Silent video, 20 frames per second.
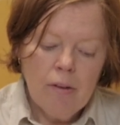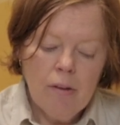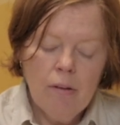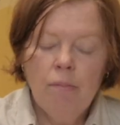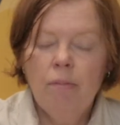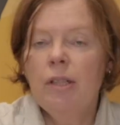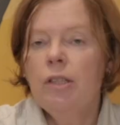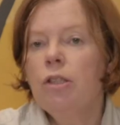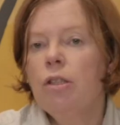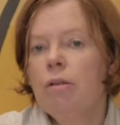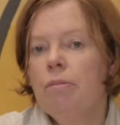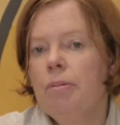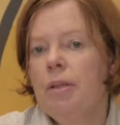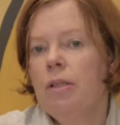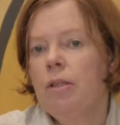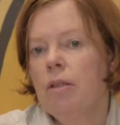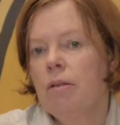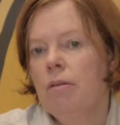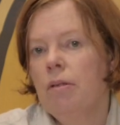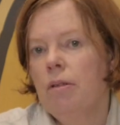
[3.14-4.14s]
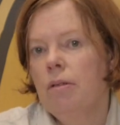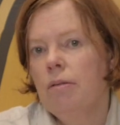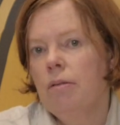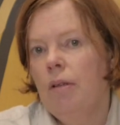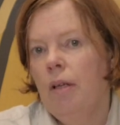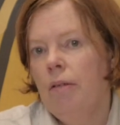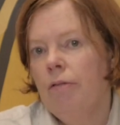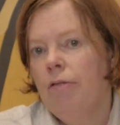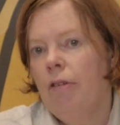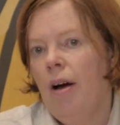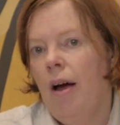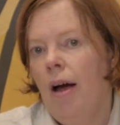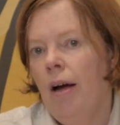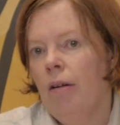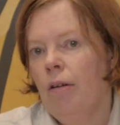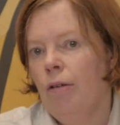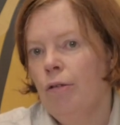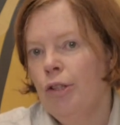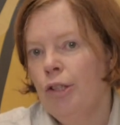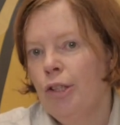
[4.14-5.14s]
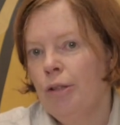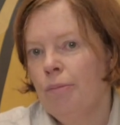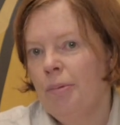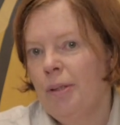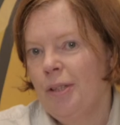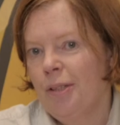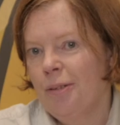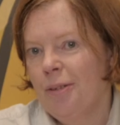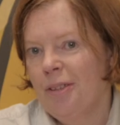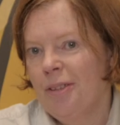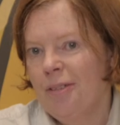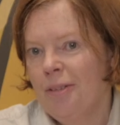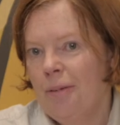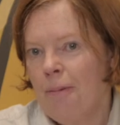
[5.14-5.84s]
when should we do it and for how long should we do it?